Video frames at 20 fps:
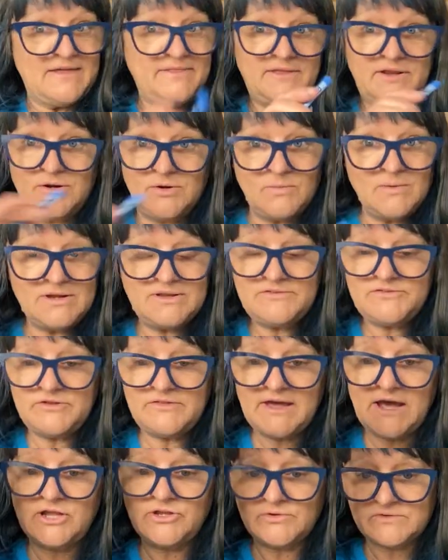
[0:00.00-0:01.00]
They don't want to do
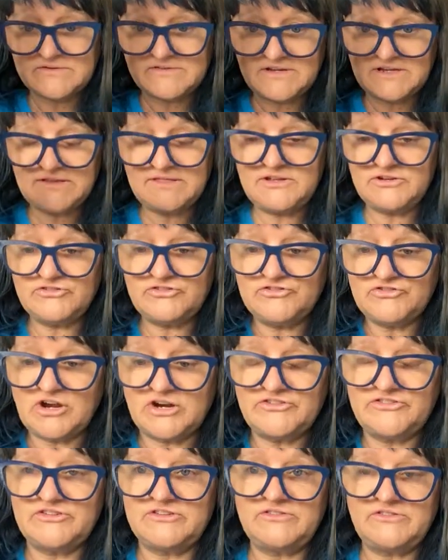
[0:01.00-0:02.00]
that. You'll see in the
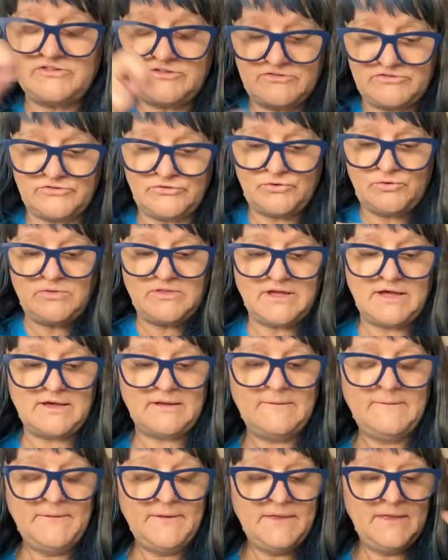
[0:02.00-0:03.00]
instructions to do the
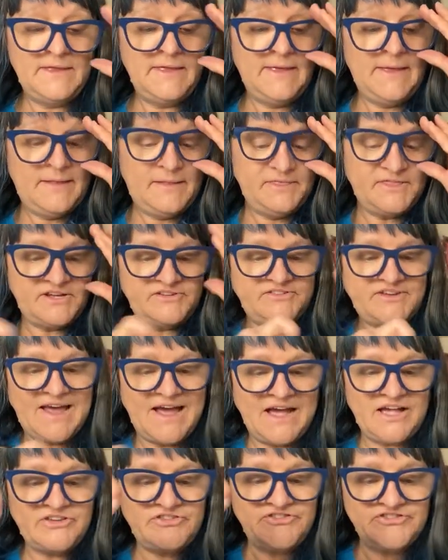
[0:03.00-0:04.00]

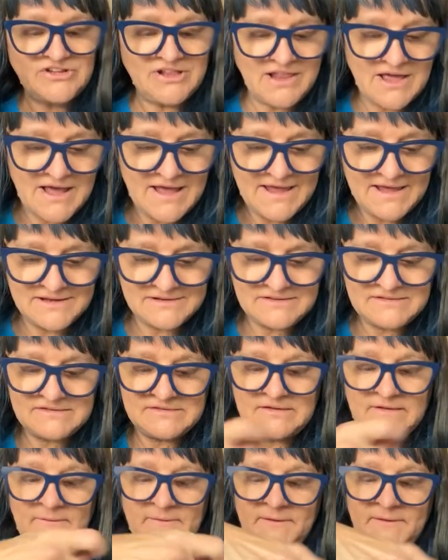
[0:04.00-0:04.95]
dashed lines.